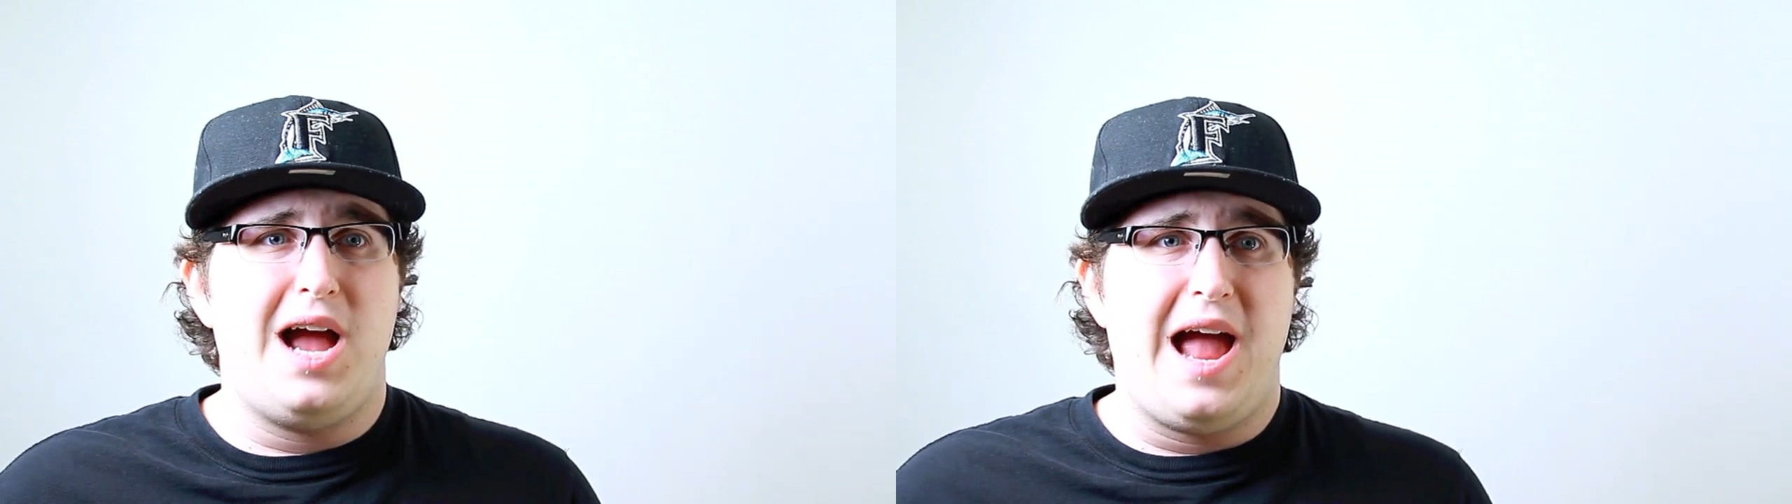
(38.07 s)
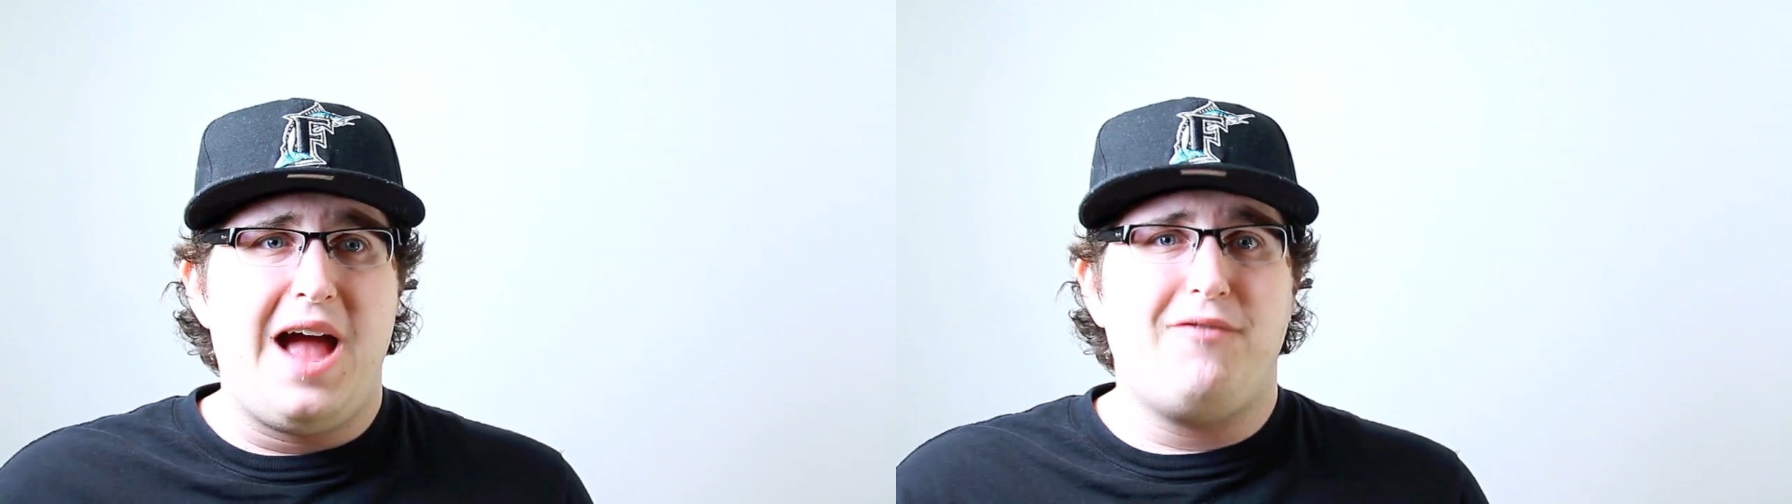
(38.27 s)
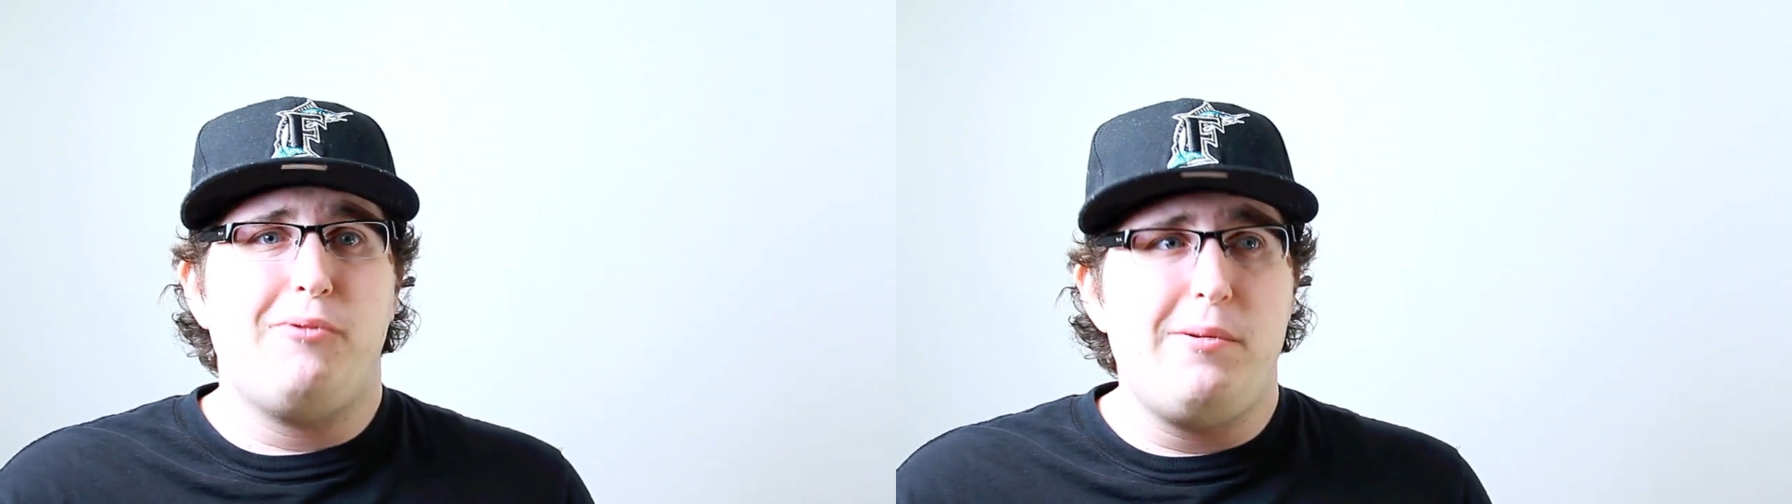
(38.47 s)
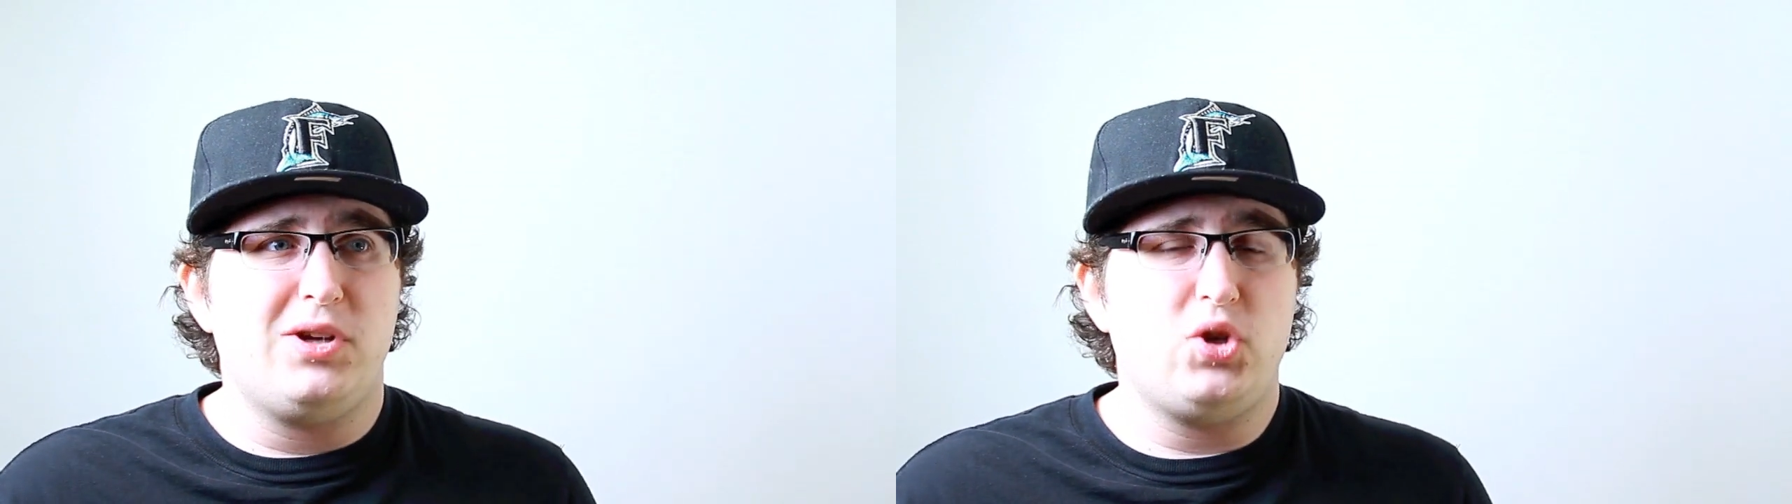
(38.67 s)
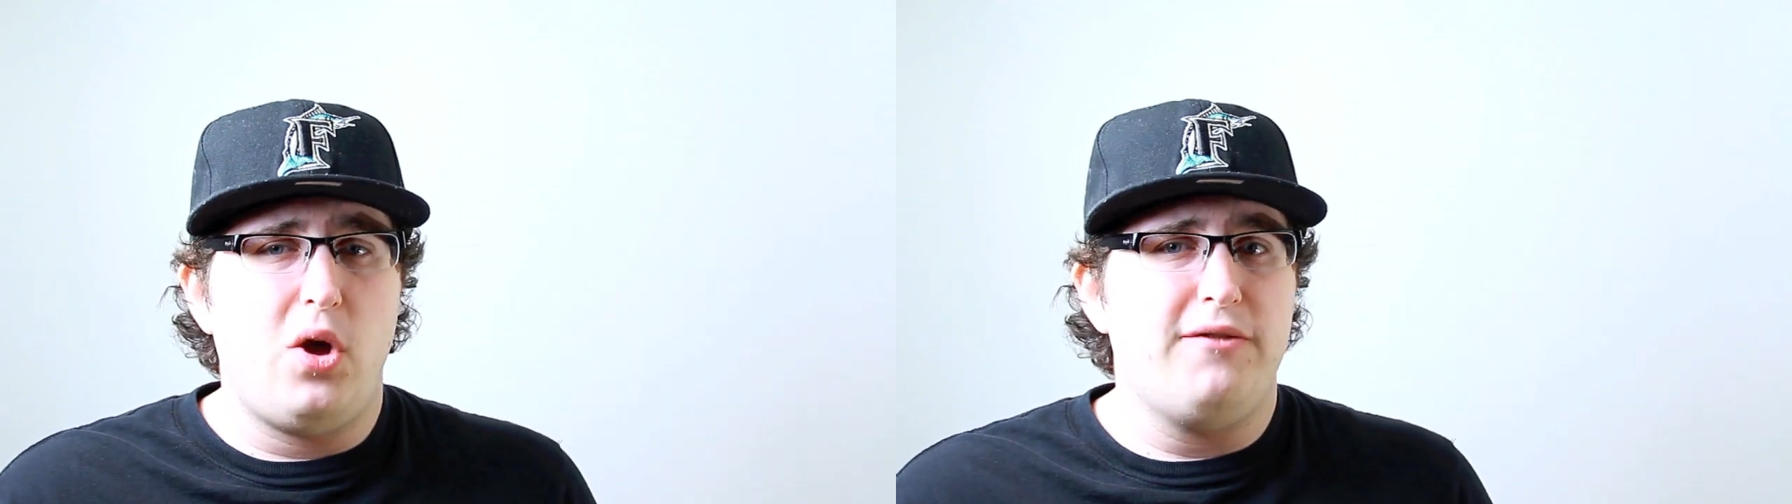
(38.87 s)
I have pretty
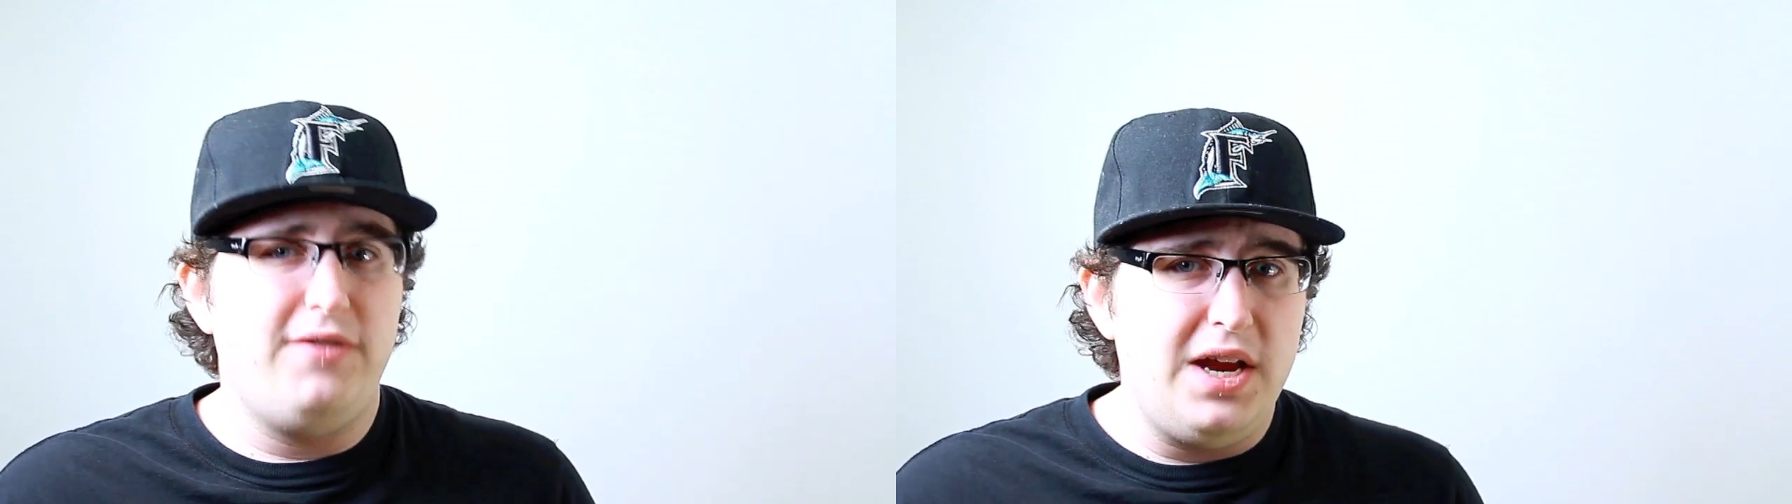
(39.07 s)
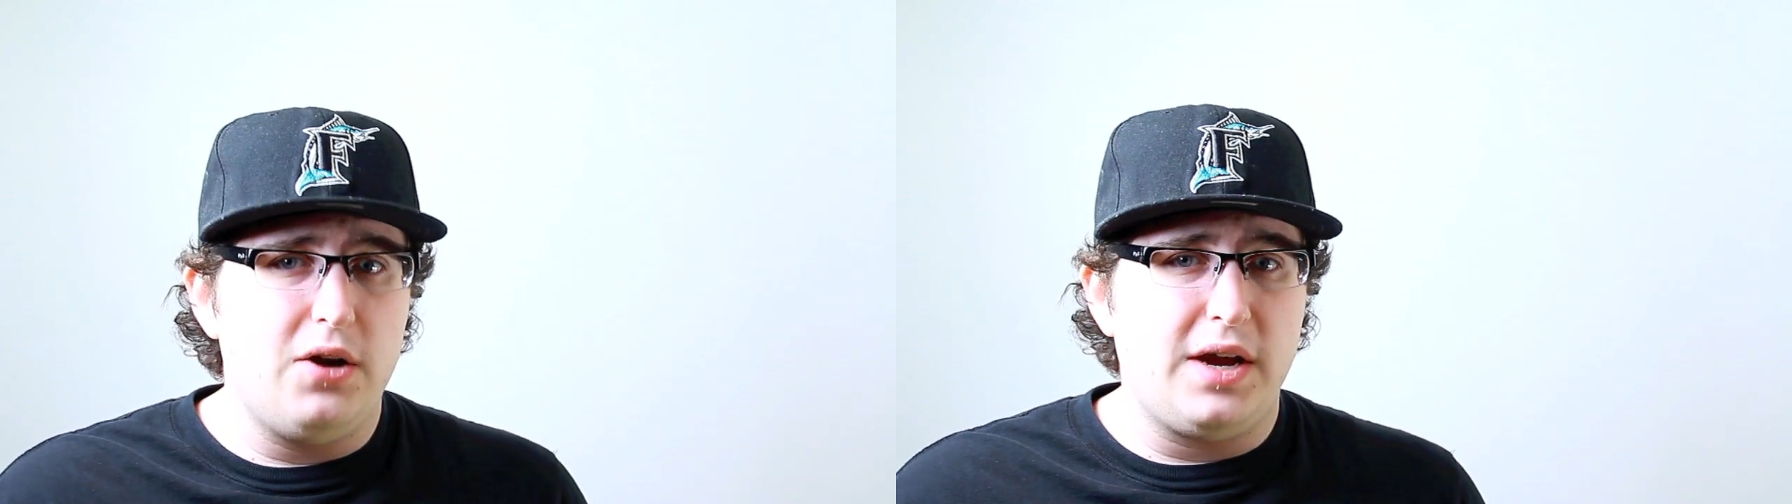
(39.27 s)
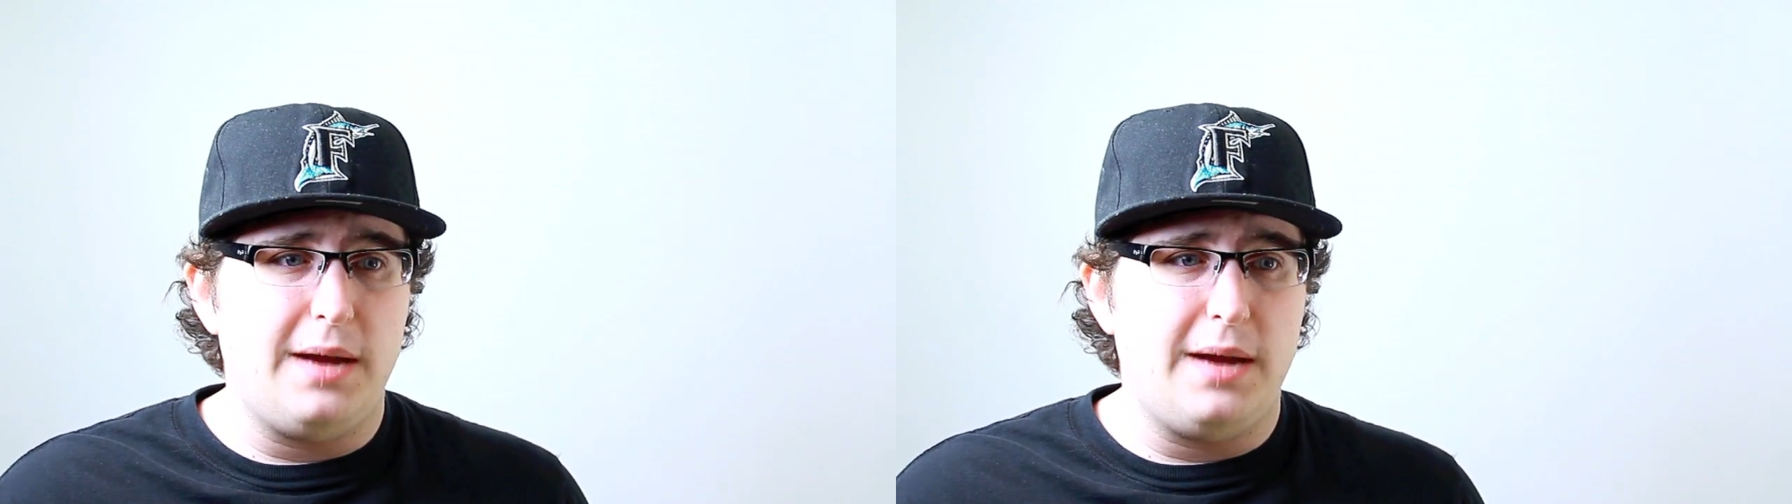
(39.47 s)
much all the video